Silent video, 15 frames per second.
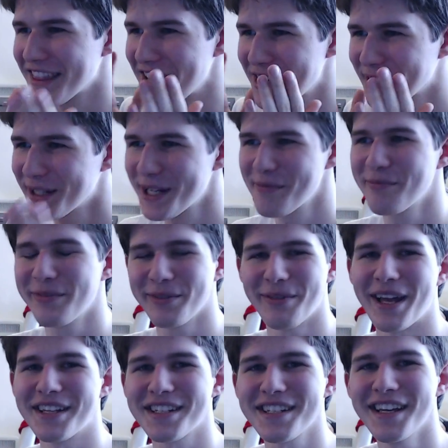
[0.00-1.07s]
They could
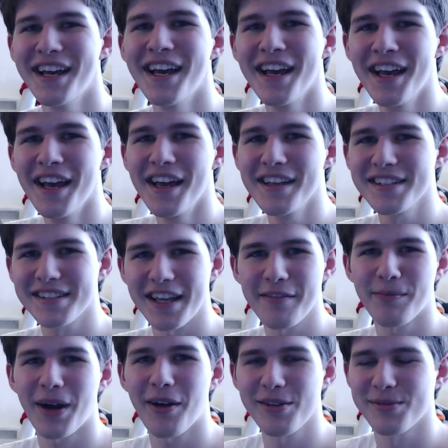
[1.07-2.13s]
implement
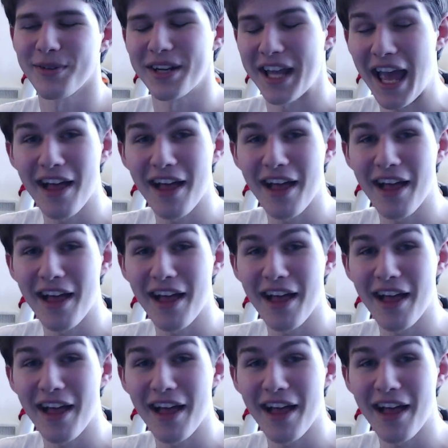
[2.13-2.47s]
safe BIOS modding.